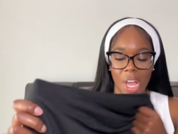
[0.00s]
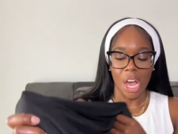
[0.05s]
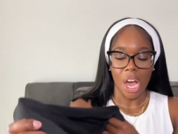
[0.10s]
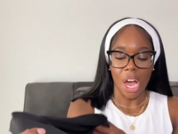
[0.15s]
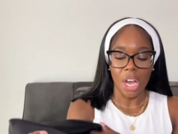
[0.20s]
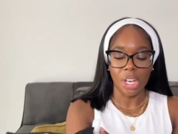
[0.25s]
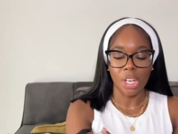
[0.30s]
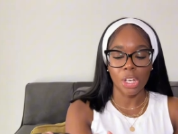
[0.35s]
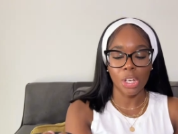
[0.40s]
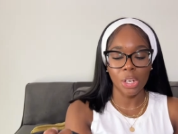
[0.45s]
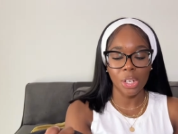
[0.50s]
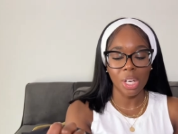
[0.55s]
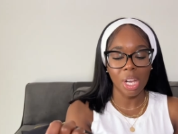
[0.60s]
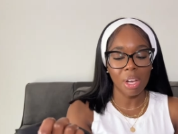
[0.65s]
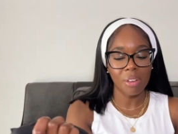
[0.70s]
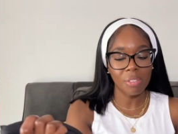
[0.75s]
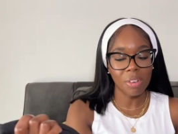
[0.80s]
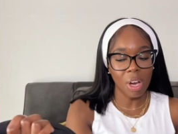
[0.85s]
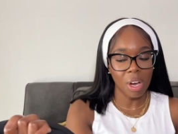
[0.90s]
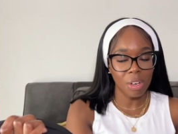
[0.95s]
I could
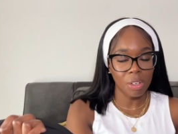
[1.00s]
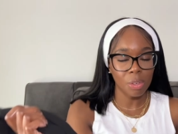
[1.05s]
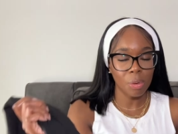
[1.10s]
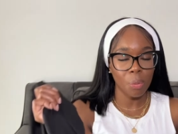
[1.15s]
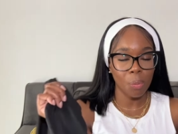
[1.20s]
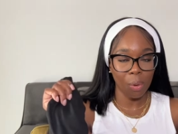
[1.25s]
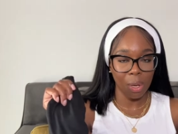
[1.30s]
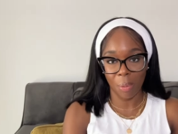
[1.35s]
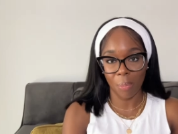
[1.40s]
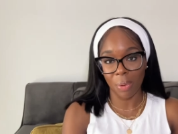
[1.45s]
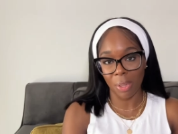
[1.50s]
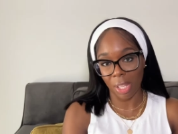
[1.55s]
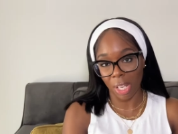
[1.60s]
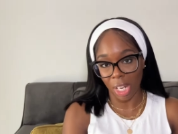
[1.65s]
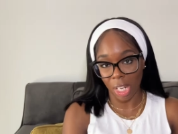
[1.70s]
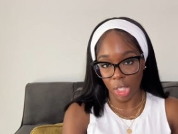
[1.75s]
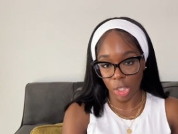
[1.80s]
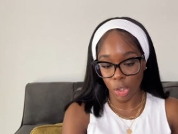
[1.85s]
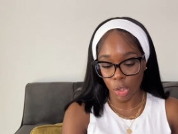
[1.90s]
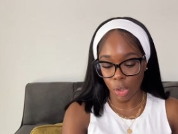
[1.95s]
have gotten away with an
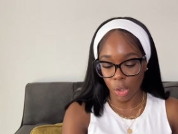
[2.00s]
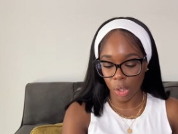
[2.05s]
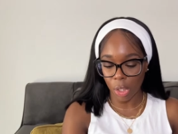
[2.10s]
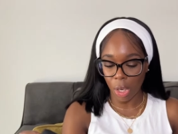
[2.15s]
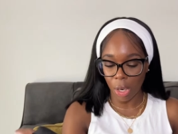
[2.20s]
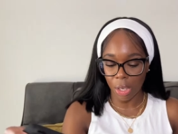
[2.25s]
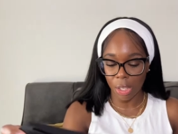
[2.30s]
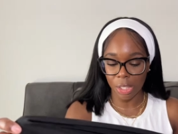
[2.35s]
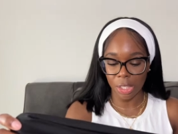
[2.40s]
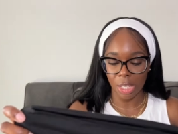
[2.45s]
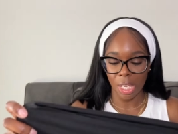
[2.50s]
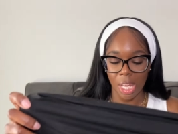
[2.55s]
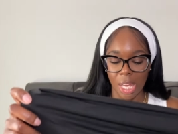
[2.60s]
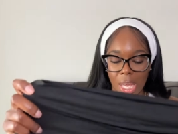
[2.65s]
extra large